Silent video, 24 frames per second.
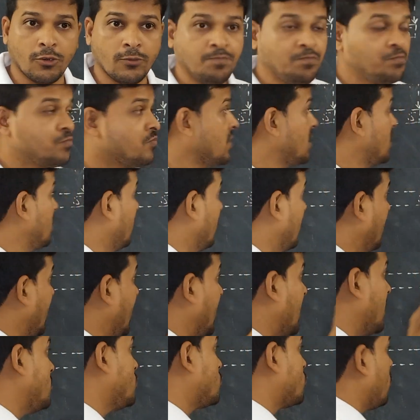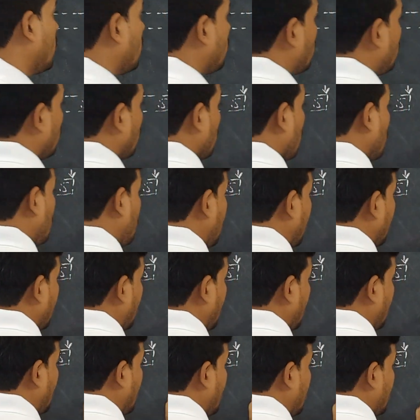law. LENZ'S law
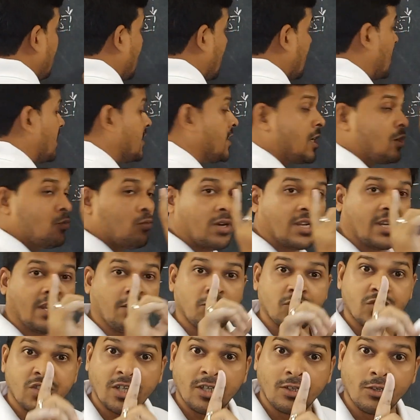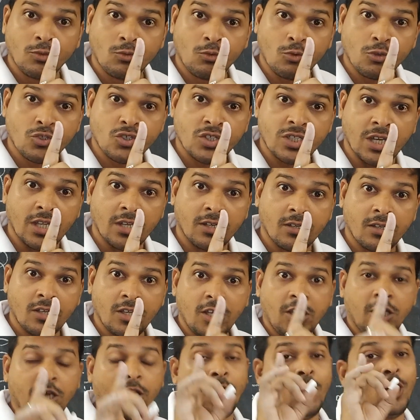obey another one MCQ question.
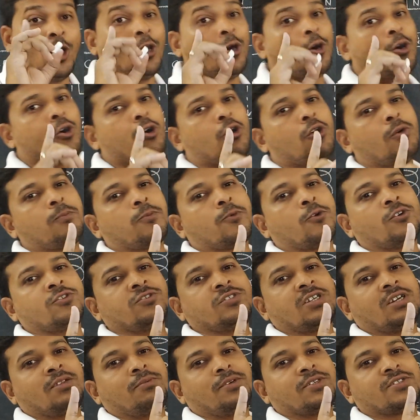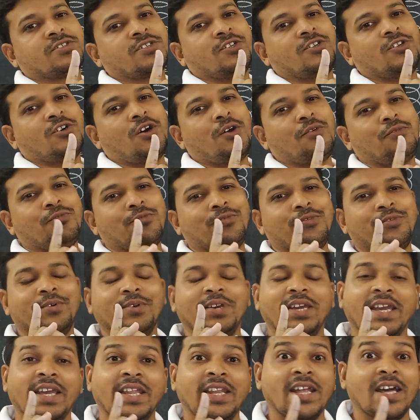Law of conservation of
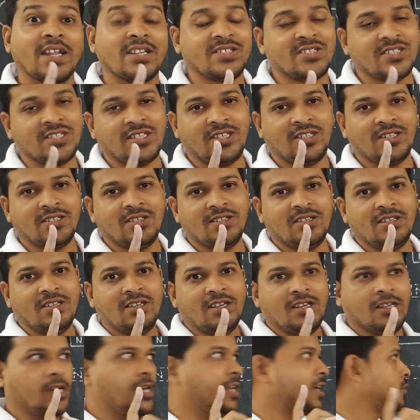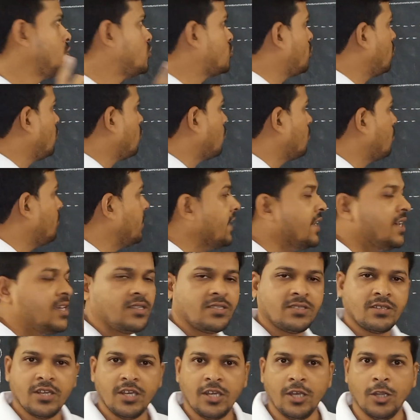energy. LENZ'S law
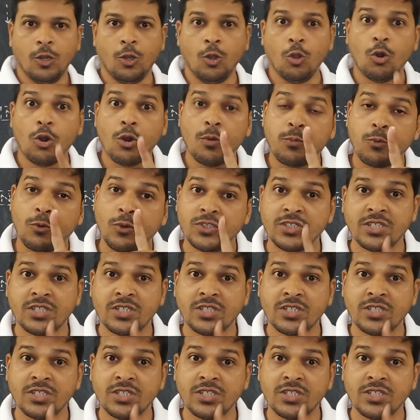obeys law of